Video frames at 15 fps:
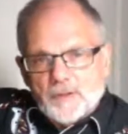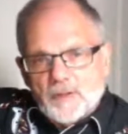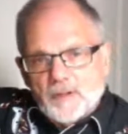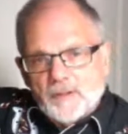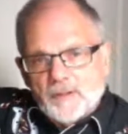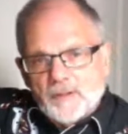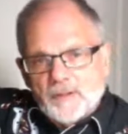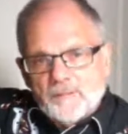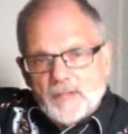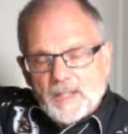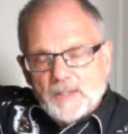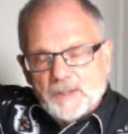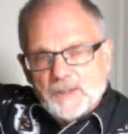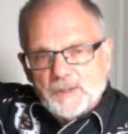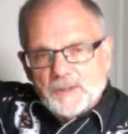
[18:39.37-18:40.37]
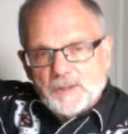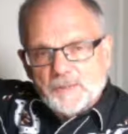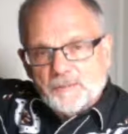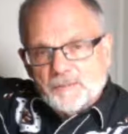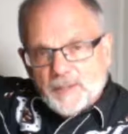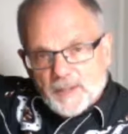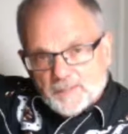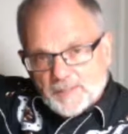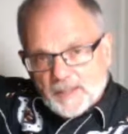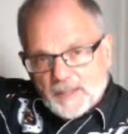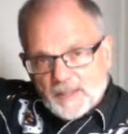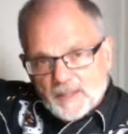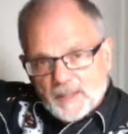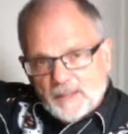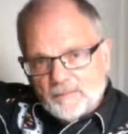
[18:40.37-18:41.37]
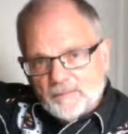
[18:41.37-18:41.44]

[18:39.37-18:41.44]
on the advantages of vaping